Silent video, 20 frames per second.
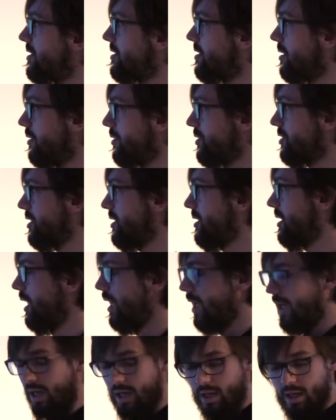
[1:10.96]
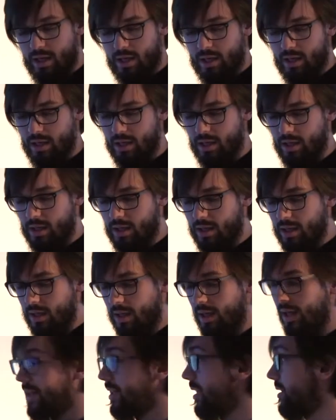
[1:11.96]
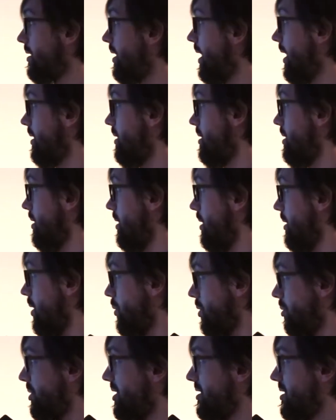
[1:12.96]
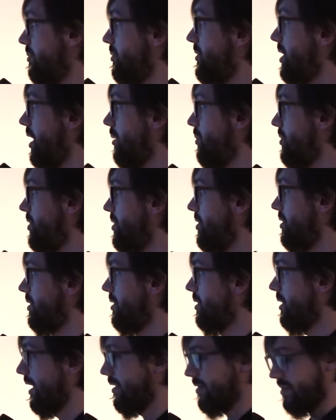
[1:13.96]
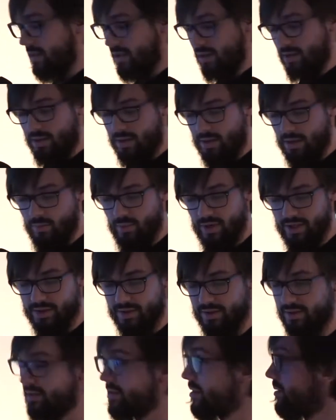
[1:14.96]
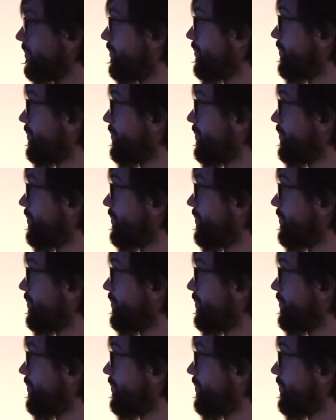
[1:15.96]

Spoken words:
solution. And at the end, there will be some time to ask questions.